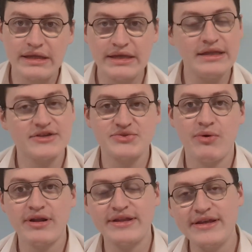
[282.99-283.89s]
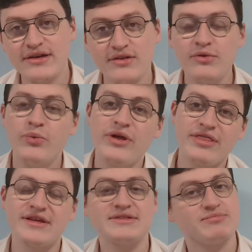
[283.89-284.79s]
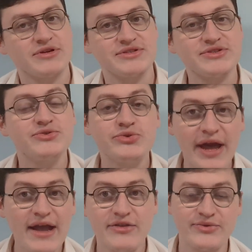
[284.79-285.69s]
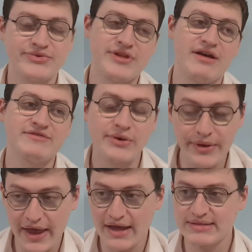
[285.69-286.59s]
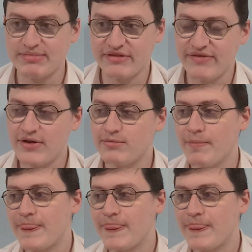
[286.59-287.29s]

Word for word: he doesn't want to deal with this person who can't do stuff, so he hangs up the phone